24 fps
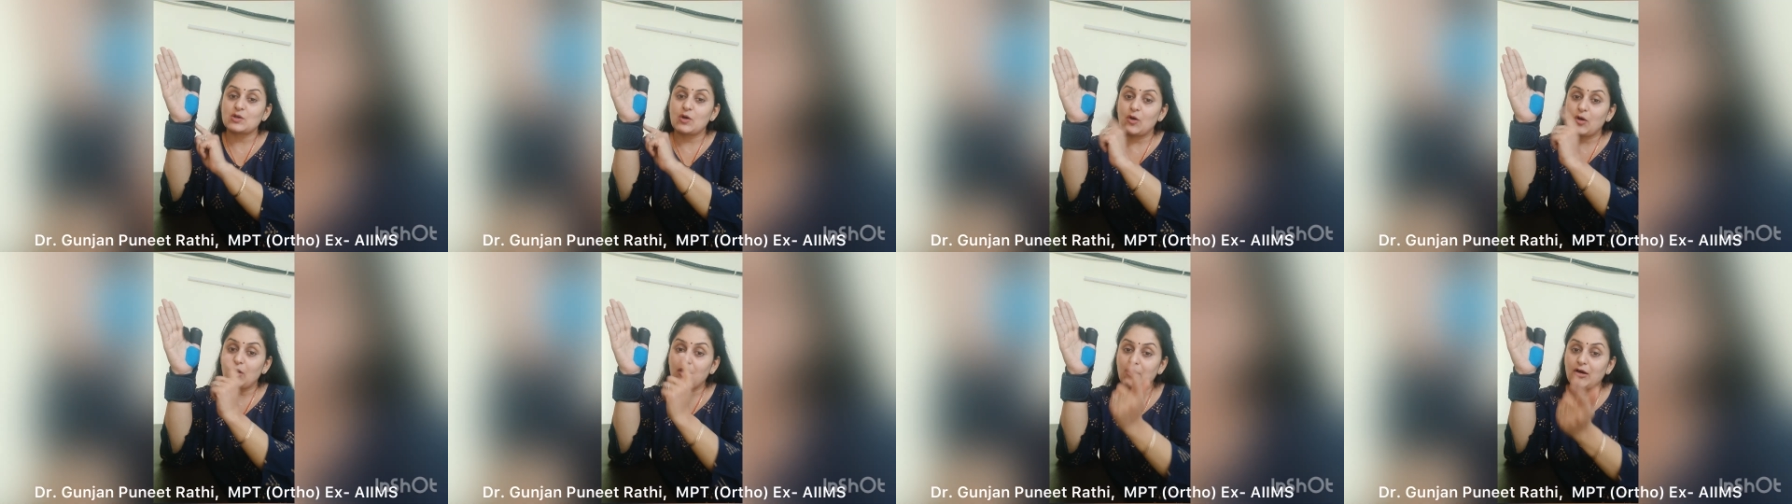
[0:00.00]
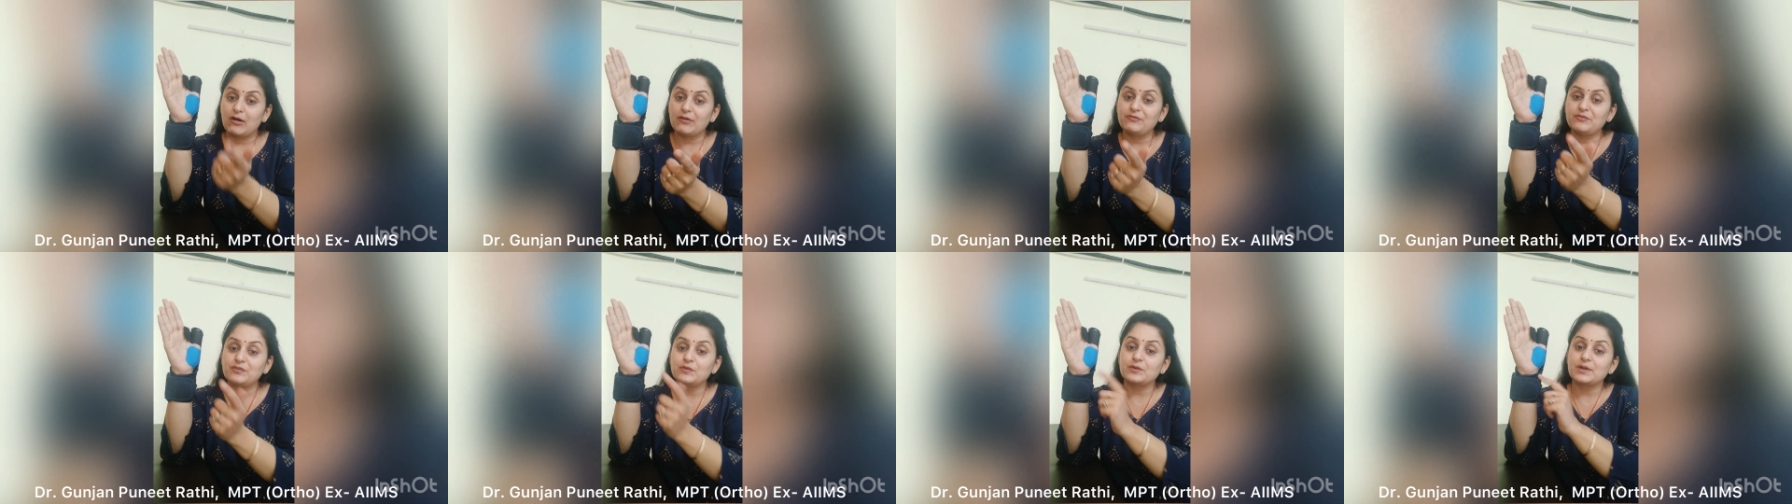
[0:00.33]

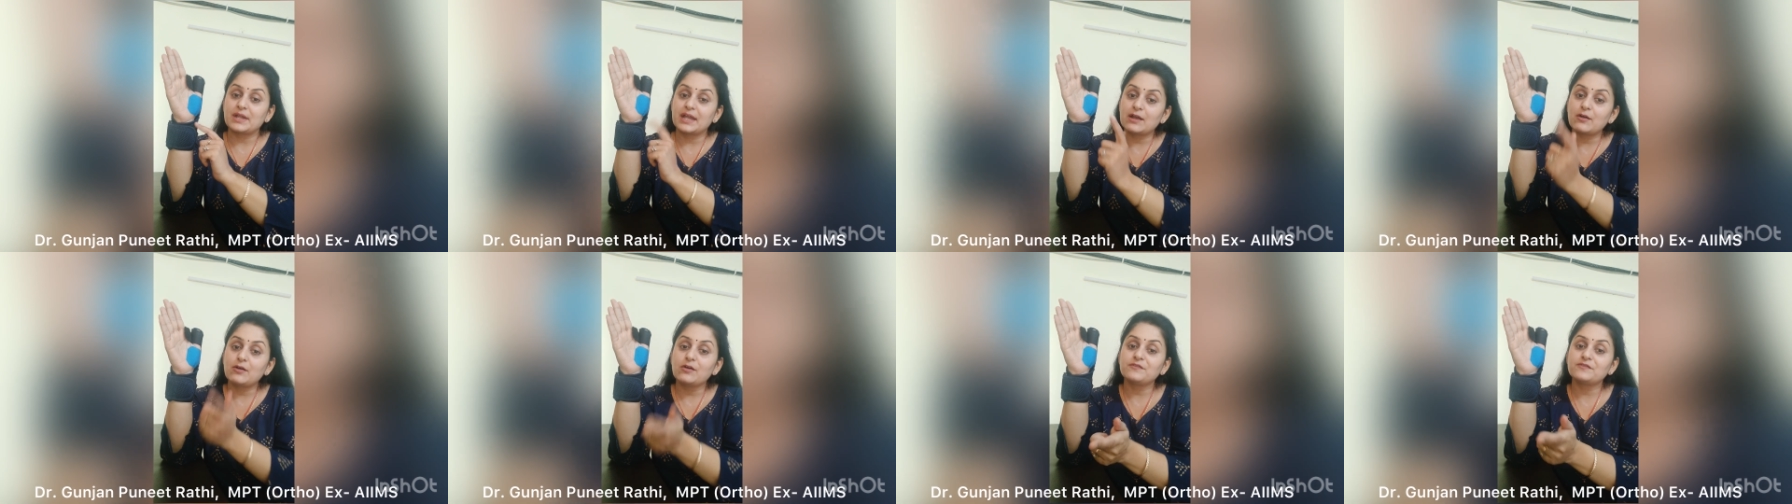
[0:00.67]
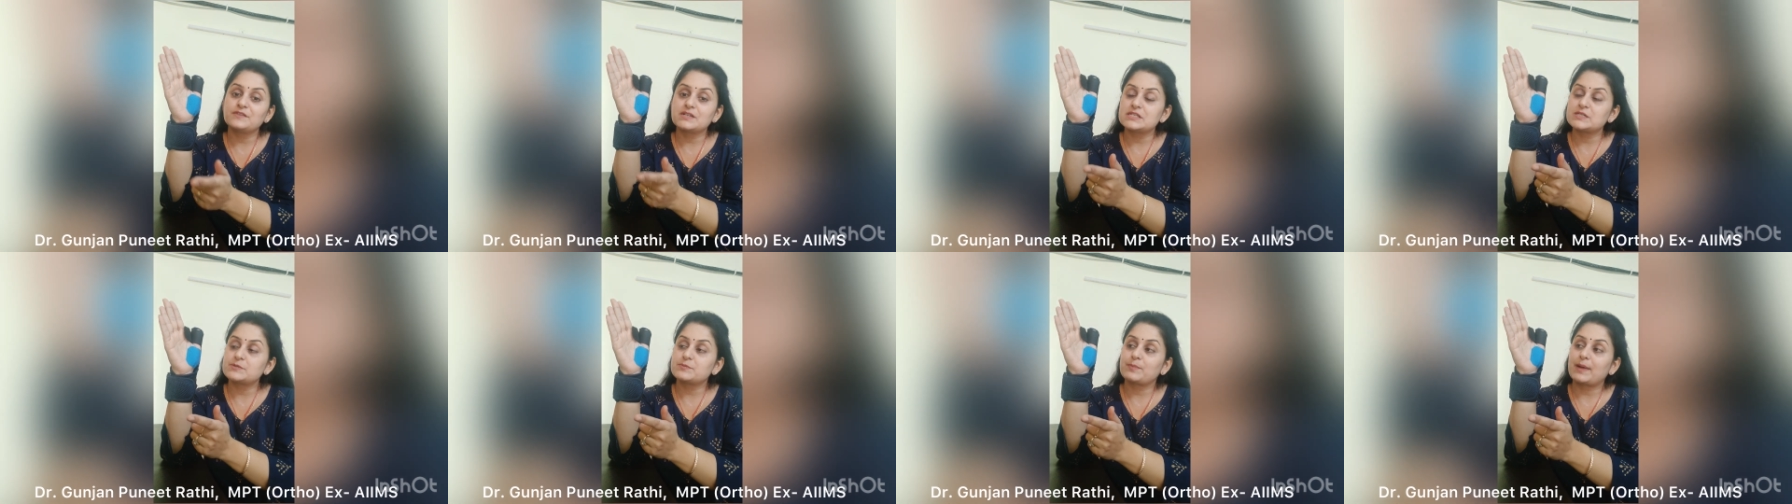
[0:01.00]
off, you take off the
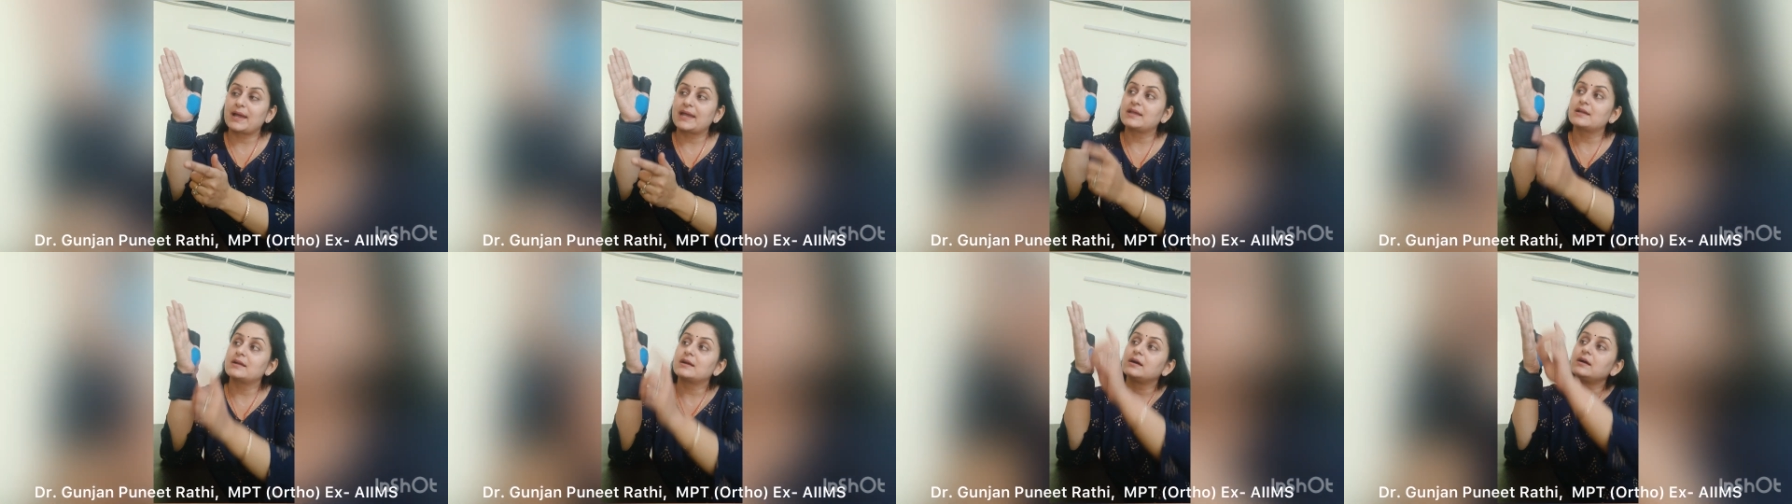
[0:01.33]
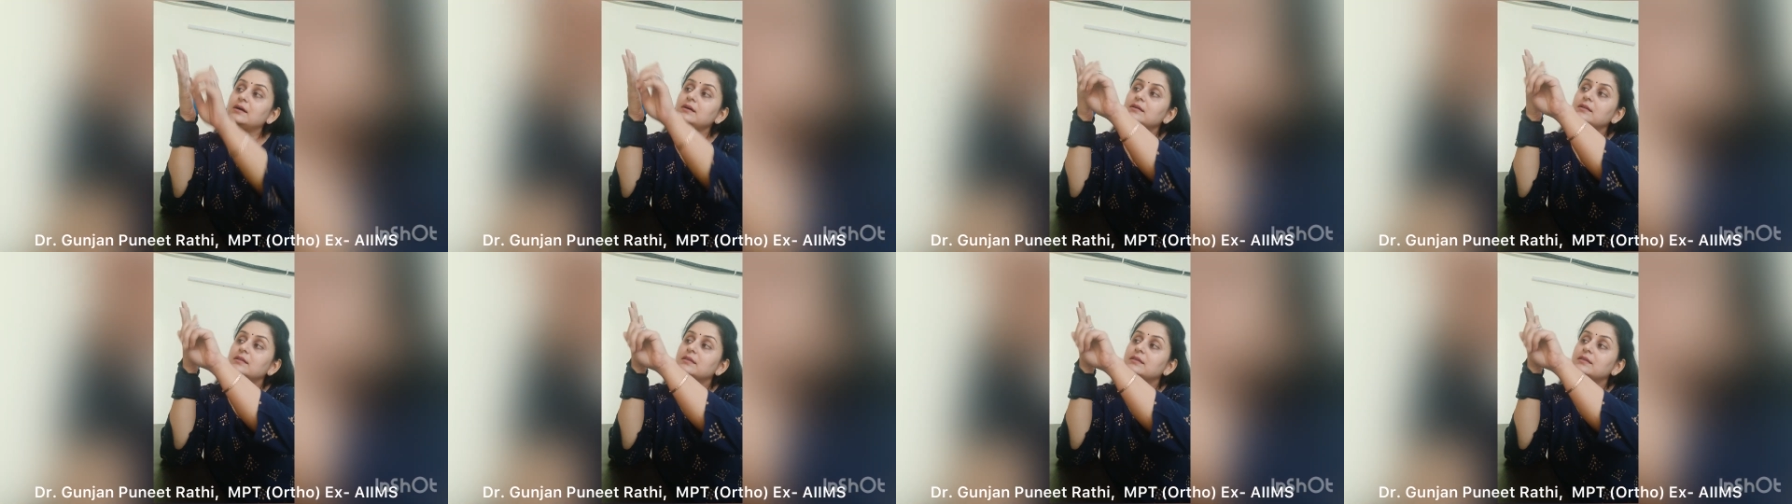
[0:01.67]
spica,